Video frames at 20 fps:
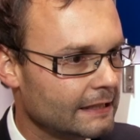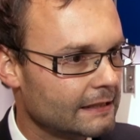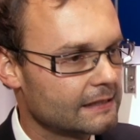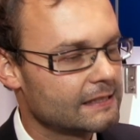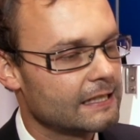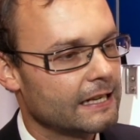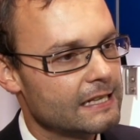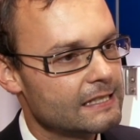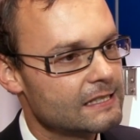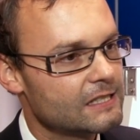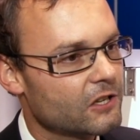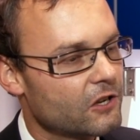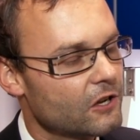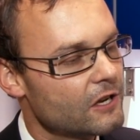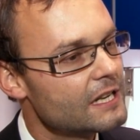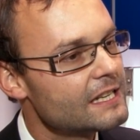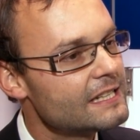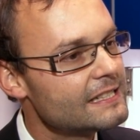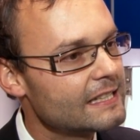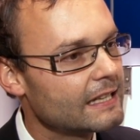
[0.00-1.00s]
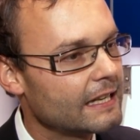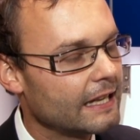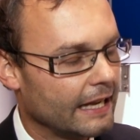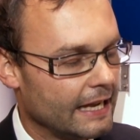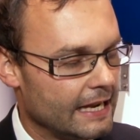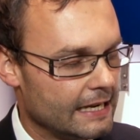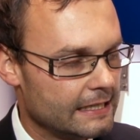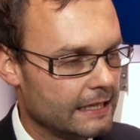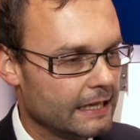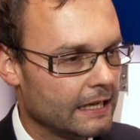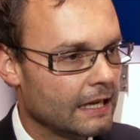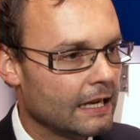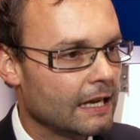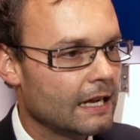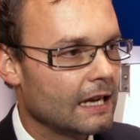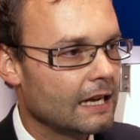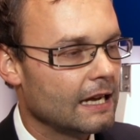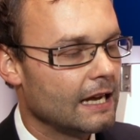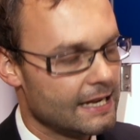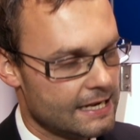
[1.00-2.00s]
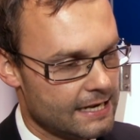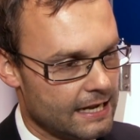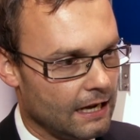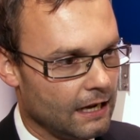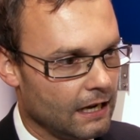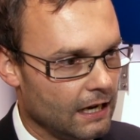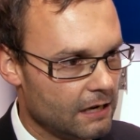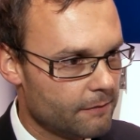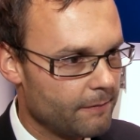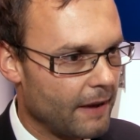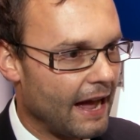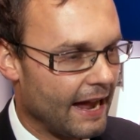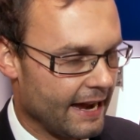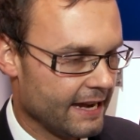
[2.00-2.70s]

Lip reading: means they can be delivered within a week.